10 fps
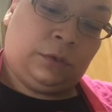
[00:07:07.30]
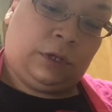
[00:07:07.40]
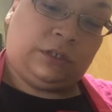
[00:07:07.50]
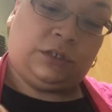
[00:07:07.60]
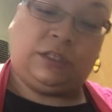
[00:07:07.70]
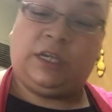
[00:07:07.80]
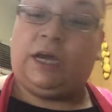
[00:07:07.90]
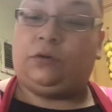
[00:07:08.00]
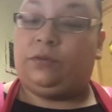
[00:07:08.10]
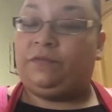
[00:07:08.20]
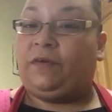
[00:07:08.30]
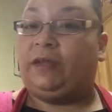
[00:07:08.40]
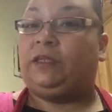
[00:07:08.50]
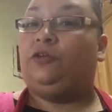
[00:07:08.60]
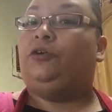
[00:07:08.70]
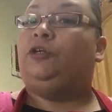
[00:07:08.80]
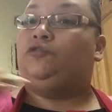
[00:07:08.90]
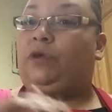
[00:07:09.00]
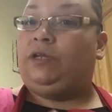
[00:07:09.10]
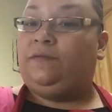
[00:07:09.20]
It's going to take out all the fat. Then you're going to
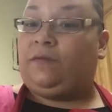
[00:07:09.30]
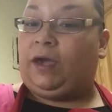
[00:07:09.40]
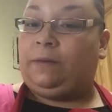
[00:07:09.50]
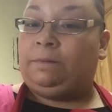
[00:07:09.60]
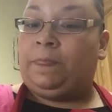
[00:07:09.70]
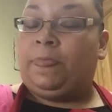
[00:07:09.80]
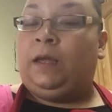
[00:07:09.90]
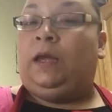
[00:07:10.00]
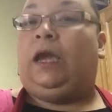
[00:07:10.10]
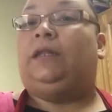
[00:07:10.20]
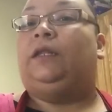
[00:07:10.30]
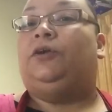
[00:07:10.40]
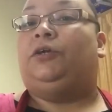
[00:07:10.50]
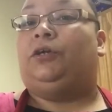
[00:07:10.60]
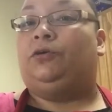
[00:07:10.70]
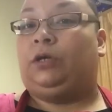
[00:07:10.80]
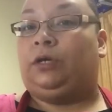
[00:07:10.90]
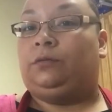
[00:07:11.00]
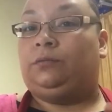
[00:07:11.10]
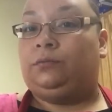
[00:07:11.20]
drain the fat, and then you're going to cook
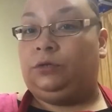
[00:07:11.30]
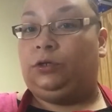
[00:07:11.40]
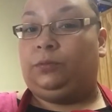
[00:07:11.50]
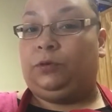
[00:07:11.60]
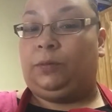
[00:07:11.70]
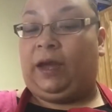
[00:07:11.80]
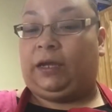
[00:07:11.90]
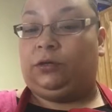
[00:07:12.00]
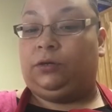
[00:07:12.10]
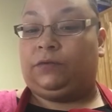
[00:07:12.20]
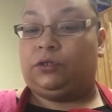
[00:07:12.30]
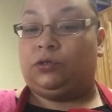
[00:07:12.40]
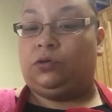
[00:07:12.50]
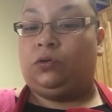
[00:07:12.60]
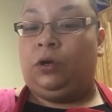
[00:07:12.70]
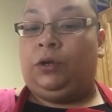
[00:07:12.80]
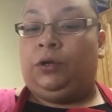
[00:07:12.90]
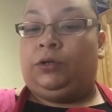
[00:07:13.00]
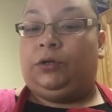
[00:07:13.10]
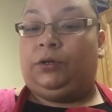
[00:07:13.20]
it. You're going to put it back in the oven. So
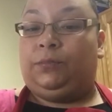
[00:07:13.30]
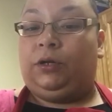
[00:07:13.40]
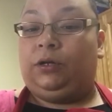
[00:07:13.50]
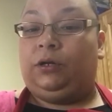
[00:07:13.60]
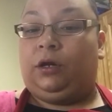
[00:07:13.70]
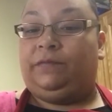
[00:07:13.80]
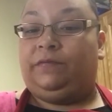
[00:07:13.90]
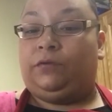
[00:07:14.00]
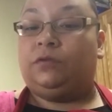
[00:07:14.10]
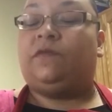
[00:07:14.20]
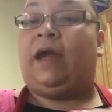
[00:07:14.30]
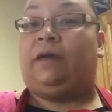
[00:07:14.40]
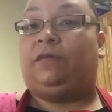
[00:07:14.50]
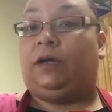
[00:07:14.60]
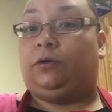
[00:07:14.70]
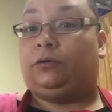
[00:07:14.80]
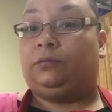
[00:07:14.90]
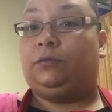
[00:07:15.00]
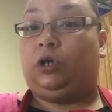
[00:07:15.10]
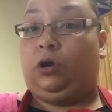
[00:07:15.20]
you're going to put it in the oven first for half an hour,
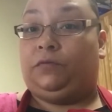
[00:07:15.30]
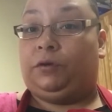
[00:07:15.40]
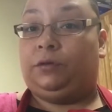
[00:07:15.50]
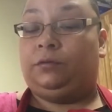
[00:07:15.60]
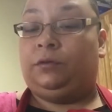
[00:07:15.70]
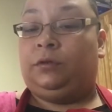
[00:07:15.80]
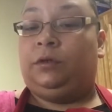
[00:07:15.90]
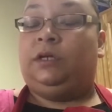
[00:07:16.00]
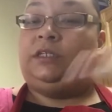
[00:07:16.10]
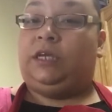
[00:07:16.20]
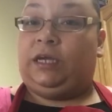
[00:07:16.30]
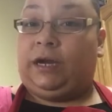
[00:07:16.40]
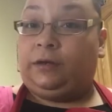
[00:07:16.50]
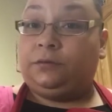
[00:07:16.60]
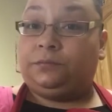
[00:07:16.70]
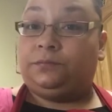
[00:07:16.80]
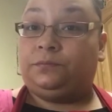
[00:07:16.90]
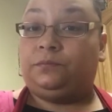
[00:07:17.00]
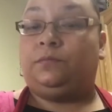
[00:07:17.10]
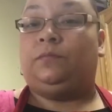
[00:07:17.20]
covered. Take it out,
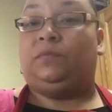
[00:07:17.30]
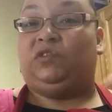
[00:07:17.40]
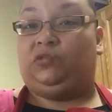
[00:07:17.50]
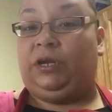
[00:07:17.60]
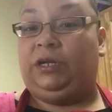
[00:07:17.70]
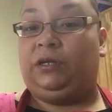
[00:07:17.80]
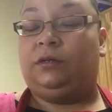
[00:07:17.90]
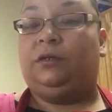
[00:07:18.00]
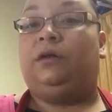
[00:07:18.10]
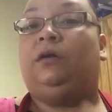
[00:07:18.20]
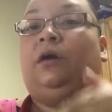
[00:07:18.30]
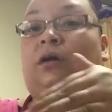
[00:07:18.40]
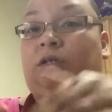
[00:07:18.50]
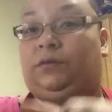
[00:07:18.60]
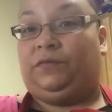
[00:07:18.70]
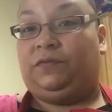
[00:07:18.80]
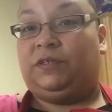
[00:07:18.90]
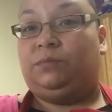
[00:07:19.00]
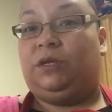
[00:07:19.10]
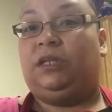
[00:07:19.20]
drain it, another
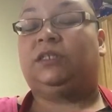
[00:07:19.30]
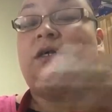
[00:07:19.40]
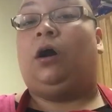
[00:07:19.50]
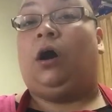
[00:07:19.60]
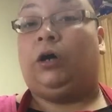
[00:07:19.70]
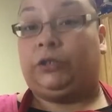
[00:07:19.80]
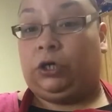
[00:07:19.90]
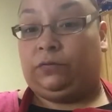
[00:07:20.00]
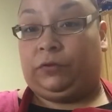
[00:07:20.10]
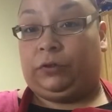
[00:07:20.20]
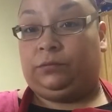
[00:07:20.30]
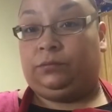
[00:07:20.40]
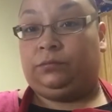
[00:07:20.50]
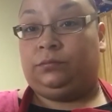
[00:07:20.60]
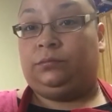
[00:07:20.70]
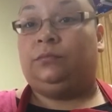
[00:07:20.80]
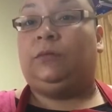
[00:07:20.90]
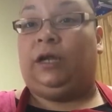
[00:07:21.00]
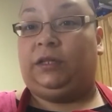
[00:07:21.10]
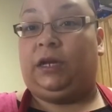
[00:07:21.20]
15 minutes uncovered.
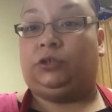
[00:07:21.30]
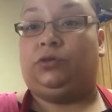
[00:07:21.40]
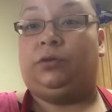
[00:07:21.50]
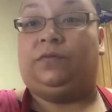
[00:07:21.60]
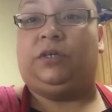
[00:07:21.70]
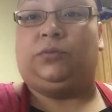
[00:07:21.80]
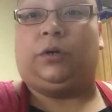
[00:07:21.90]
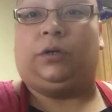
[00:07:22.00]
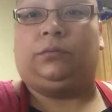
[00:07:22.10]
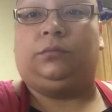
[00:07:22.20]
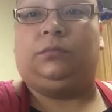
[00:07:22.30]
And then I'll show you the finished product.